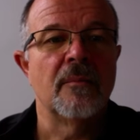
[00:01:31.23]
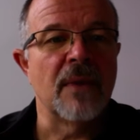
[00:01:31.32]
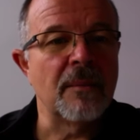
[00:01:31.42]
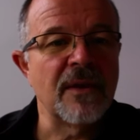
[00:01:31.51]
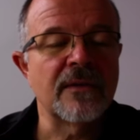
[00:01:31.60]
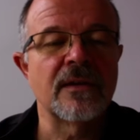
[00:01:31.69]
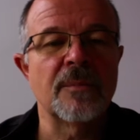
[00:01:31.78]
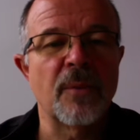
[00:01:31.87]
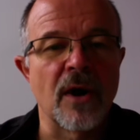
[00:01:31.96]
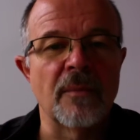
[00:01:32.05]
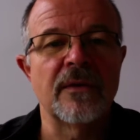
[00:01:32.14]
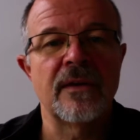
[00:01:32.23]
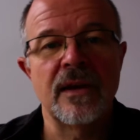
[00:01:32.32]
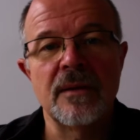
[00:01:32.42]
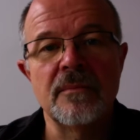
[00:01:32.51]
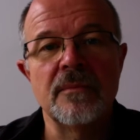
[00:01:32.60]
Maybe it's a department
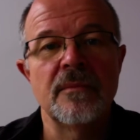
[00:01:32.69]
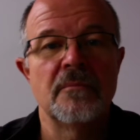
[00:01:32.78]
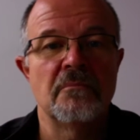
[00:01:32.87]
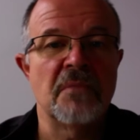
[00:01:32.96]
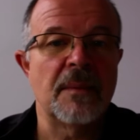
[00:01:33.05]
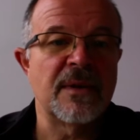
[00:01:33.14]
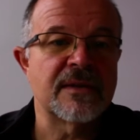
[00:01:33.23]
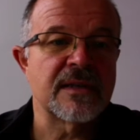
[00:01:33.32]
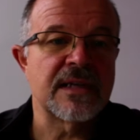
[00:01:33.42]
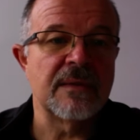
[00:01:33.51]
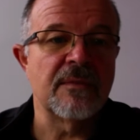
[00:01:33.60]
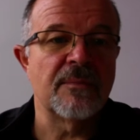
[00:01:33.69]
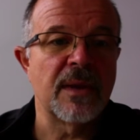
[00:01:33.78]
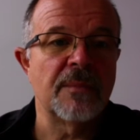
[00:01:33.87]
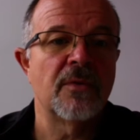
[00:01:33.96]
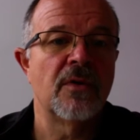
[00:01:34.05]
team, maybe it's a team of
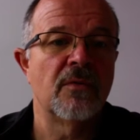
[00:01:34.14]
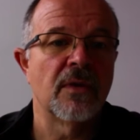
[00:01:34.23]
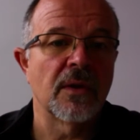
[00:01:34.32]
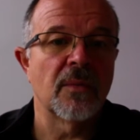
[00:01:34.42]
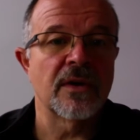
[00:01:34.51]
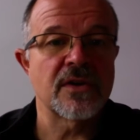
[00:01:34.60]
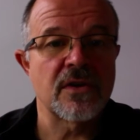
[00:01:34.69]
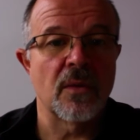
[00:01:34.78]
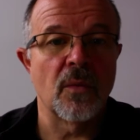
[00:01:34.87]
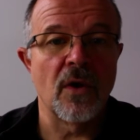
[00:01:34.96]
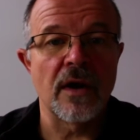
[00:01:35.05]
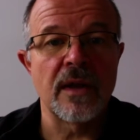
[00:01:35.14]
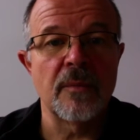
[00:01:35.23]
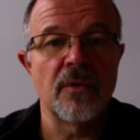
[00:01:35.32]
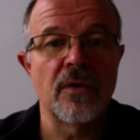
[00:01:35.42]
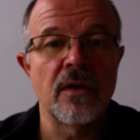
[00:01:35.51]
people who really want to start
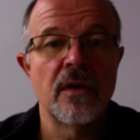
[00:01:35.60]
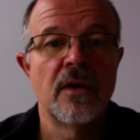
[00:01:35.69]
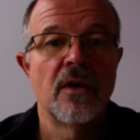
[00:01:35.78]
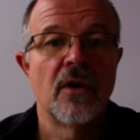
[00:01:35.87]
walking more,